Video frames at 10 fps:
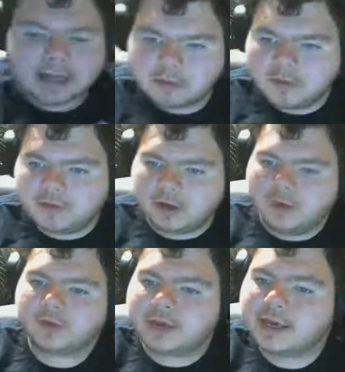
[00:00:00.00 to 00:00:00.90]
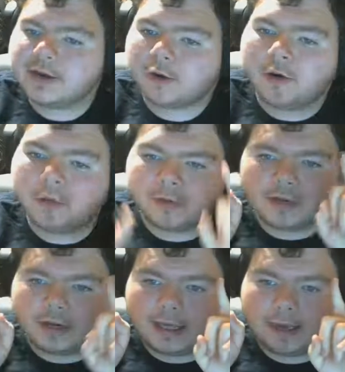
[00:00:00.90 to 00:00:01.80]
to move it over here or it was
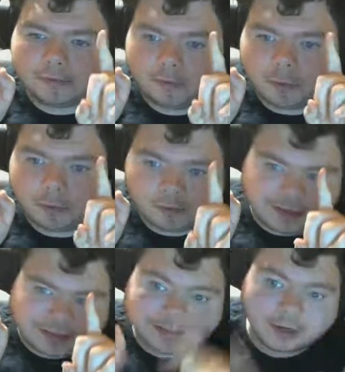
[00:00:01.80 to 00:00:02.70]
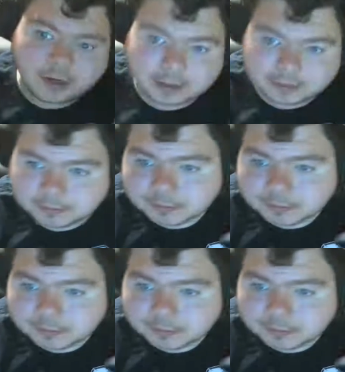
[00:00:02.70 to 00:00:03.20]
going to get rained on